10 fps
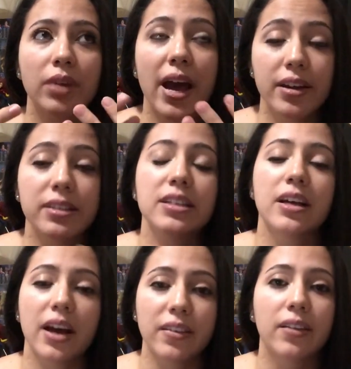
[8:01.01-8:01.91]
editing
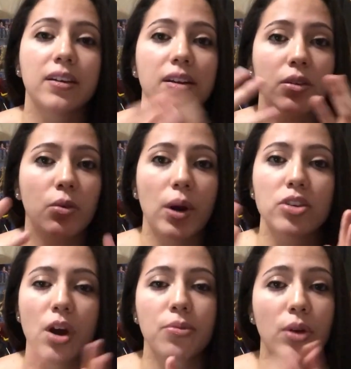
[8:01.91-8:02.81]
it. I thought they did a
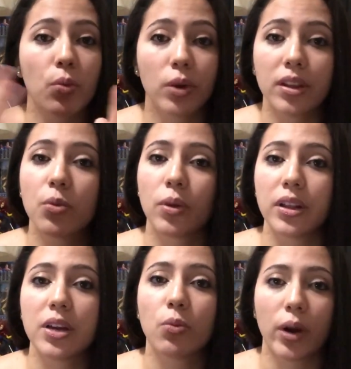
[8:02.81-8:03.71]
great job. So I really,
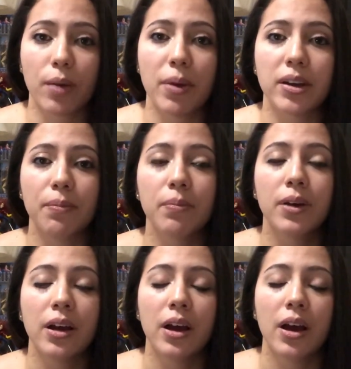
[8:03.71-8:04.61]
really recommend them.
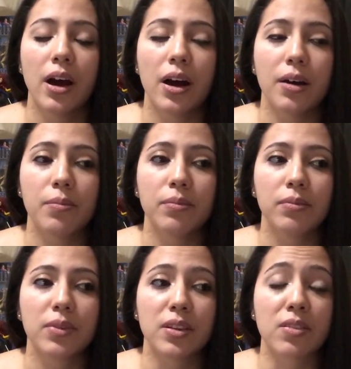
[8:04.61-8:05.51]

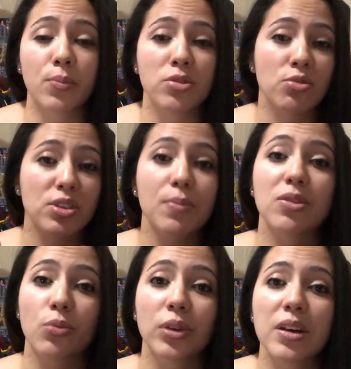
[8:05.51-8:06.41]
Since the personal
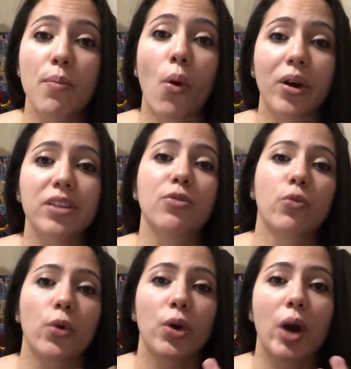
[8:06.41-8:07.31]
statement is really important
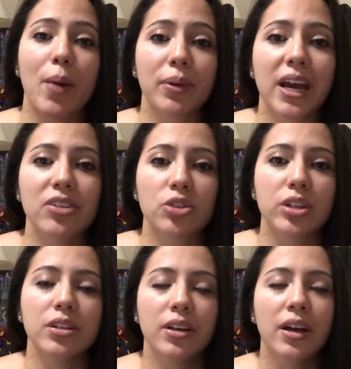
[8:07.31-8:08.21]
for your
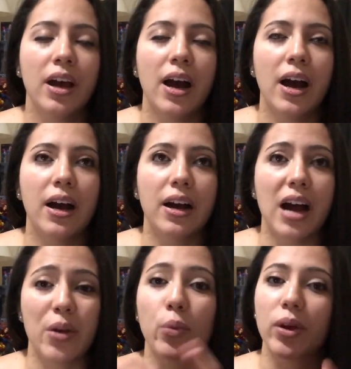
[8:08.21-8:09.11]
application,
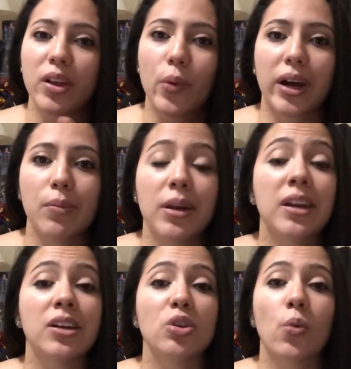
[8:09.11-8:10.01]
I really
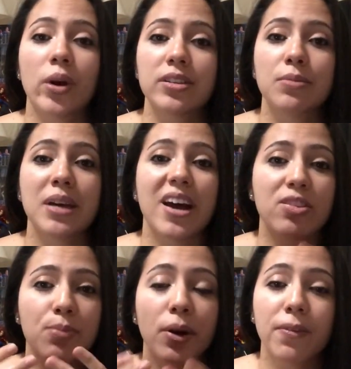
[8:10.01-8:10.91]
recommend it. You want it to be
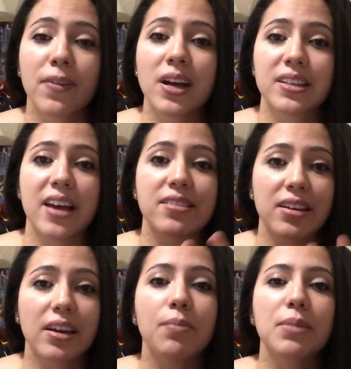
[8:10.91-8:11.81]
as perfect as
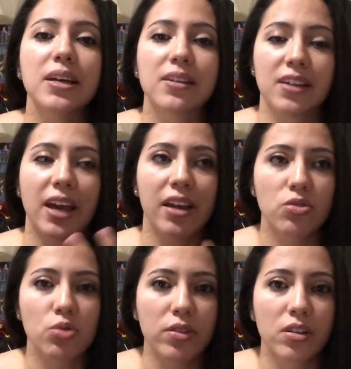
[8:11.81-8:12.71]
it can be, because I
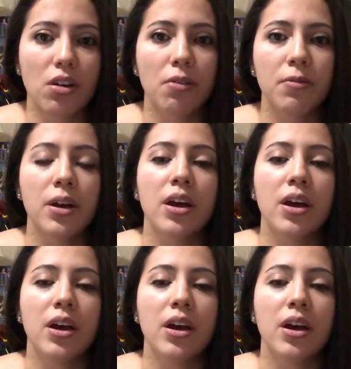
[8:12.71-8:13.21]
can't stress enough.